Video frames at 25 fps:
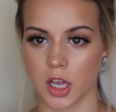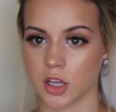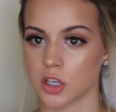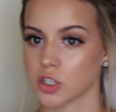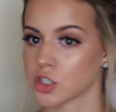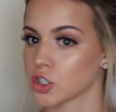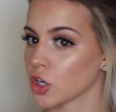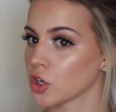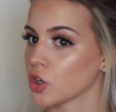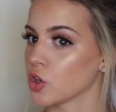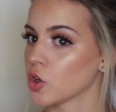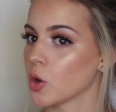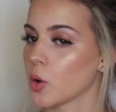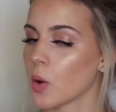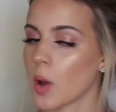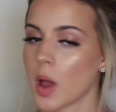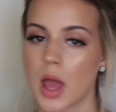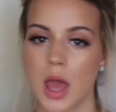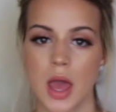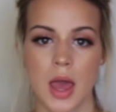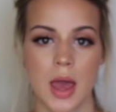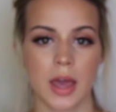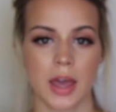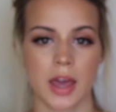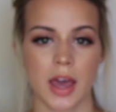I show you
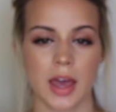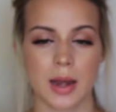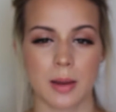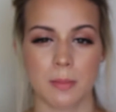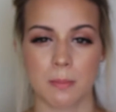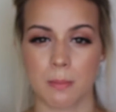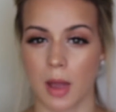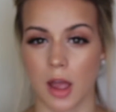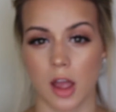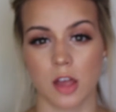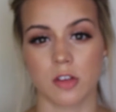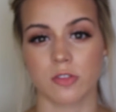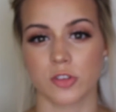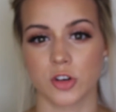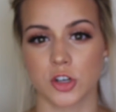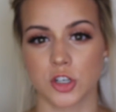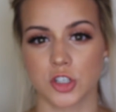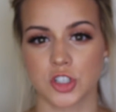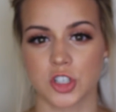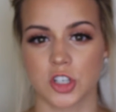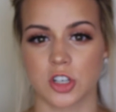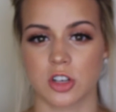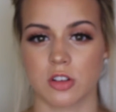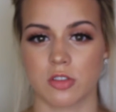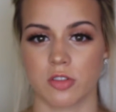kind of my
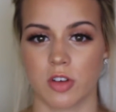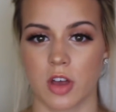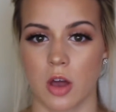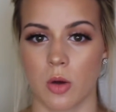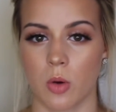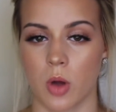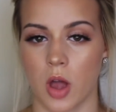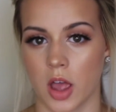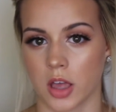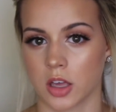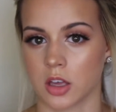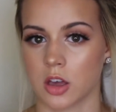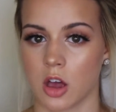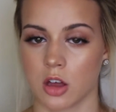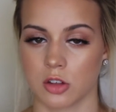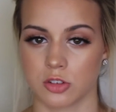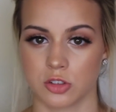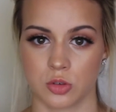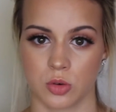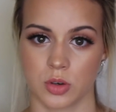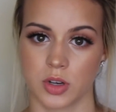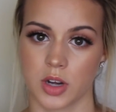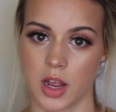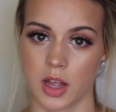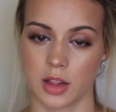version of how I
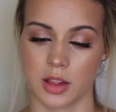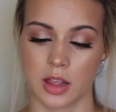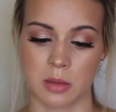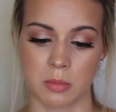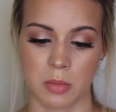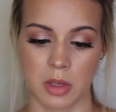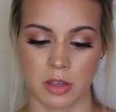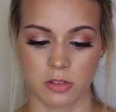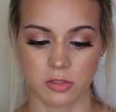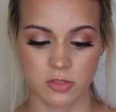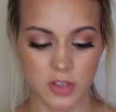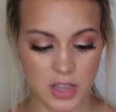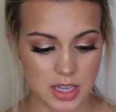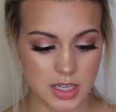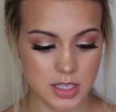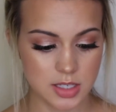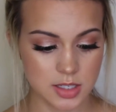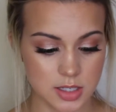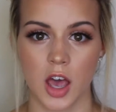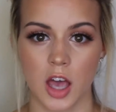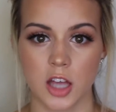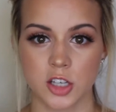contour and highlight my face.